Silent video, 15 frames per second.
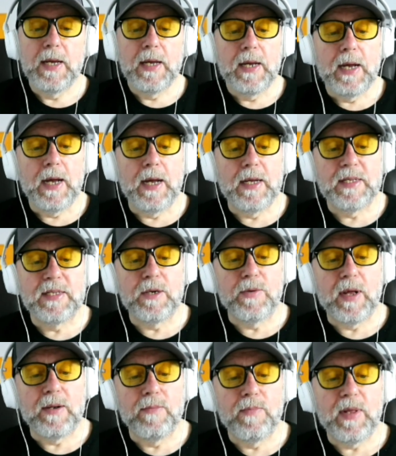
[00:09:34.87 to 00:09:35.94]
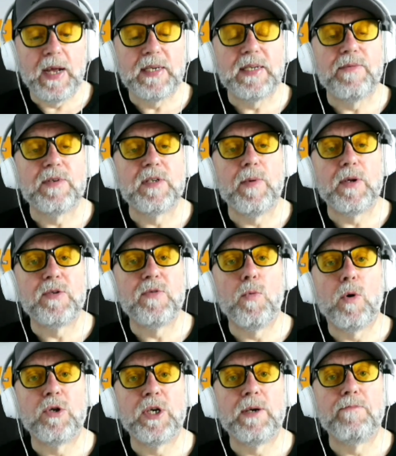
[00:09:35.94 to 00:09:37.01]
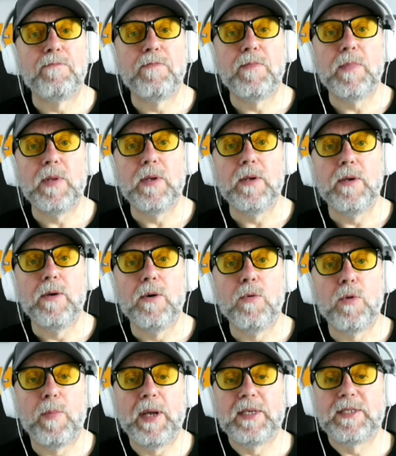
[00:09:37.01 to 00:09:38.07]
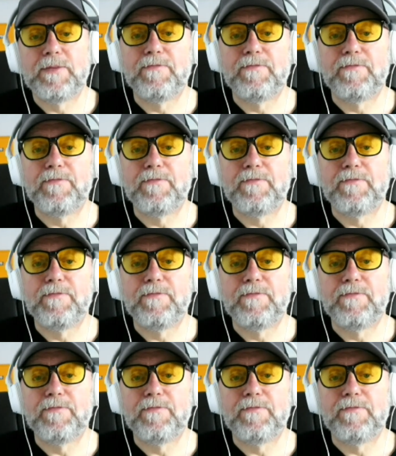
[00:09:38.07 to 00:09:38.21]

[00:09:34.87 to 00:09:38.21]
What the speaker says: Until then, thanks ever so much for watching. All the best.